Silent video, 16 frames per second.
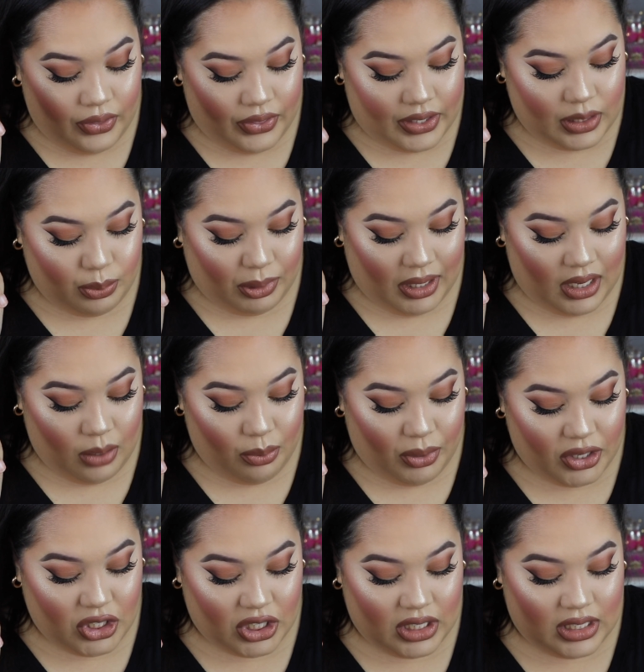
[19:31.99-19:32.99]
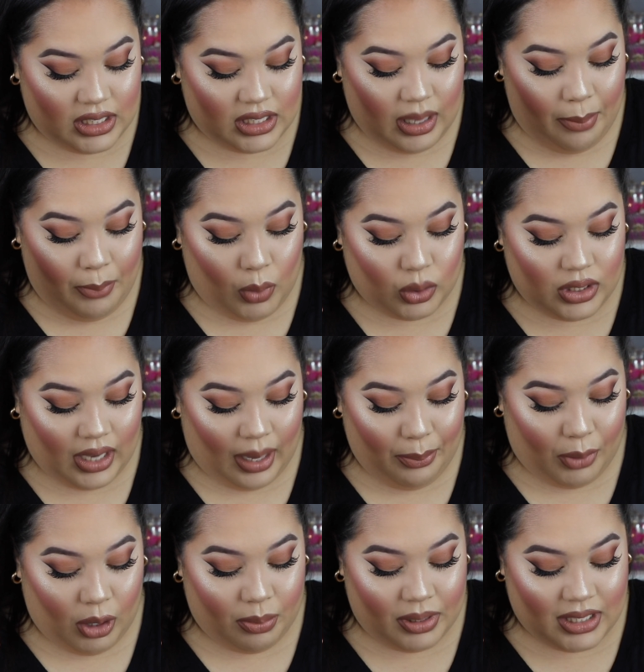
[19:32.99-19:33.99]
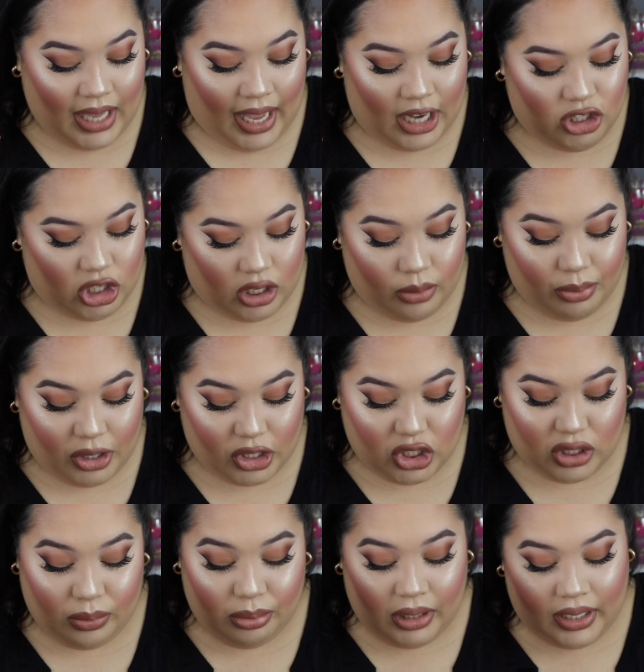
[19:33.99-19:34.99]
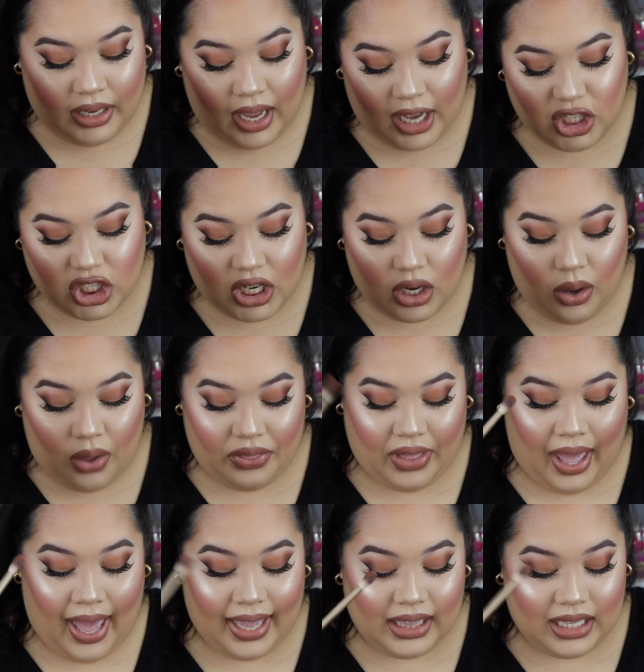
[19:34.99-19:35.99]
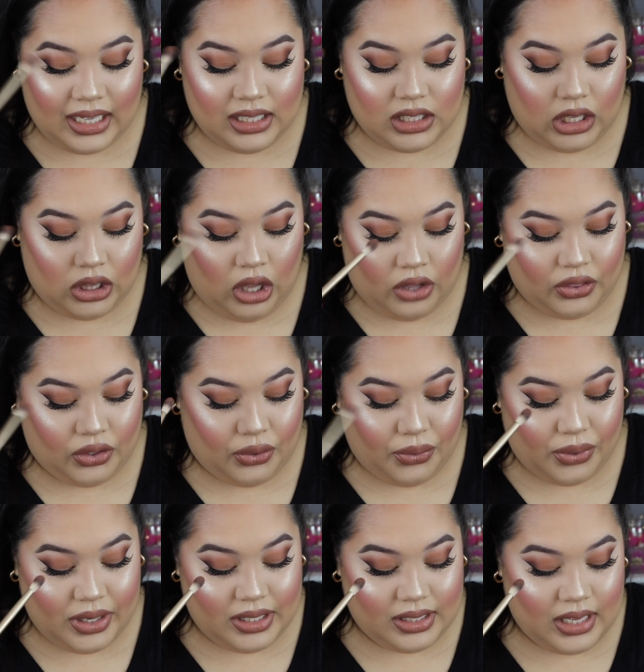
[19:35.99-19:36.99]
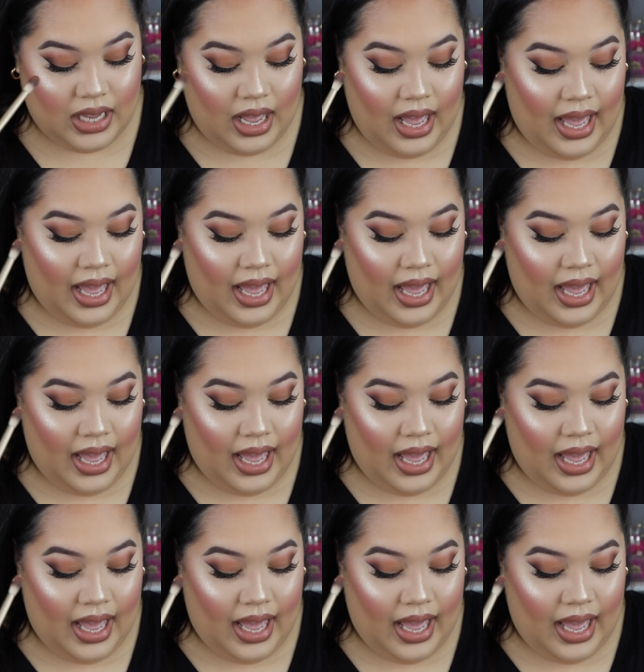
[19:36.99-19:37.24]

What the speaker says: This blending brush is a multi-purpose eyeshadow brush to blend eyeshadow on the eyelids along the crease